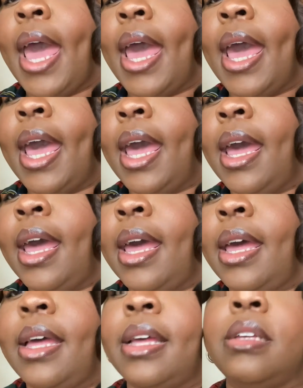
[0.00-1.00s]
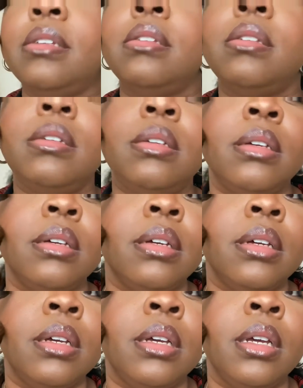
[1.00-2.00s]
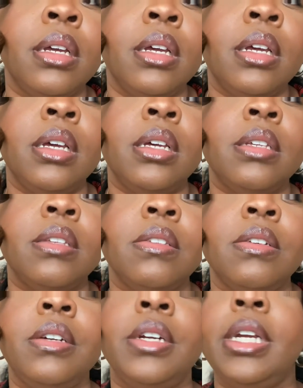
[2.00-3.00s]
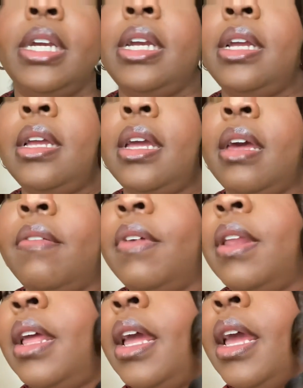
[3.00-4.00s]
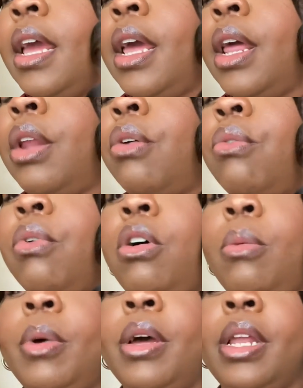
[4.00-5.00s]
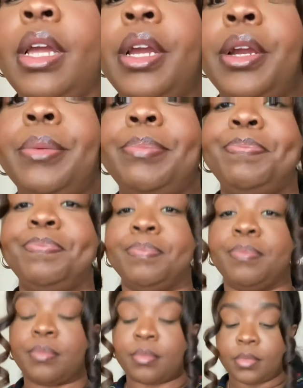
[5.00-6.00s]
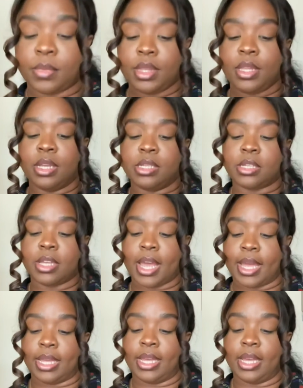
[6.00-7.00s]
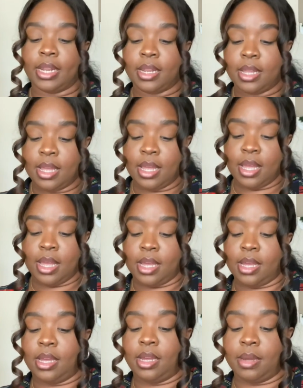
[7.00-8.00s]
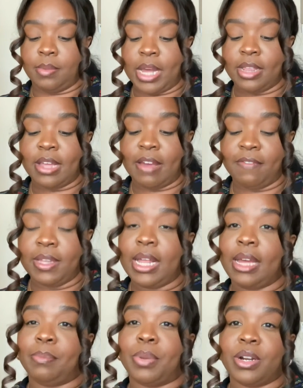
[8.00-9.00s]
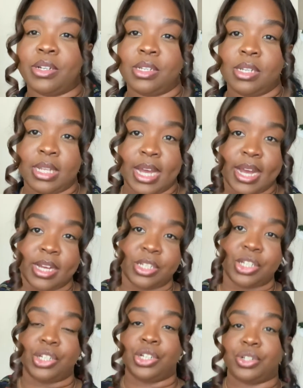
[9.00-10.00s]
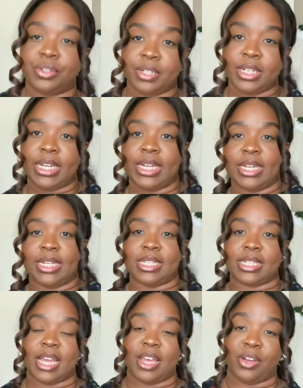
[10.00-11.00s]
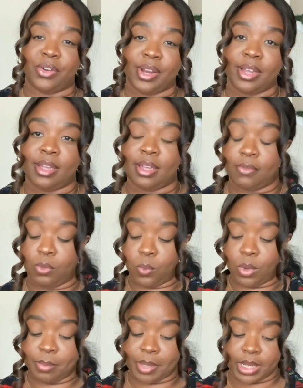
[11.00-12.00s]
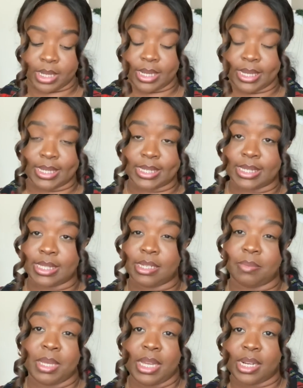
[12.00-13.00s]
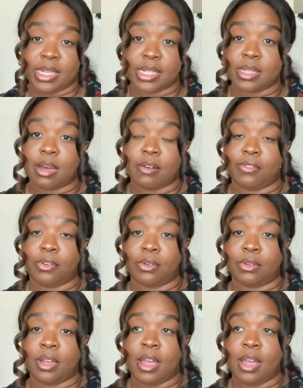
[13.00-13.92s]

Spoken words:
has Zuri, Kevin, and Rome on here. So yeah, I feel like personalized jewelry is a great gift. One, because to me it is thoughtful.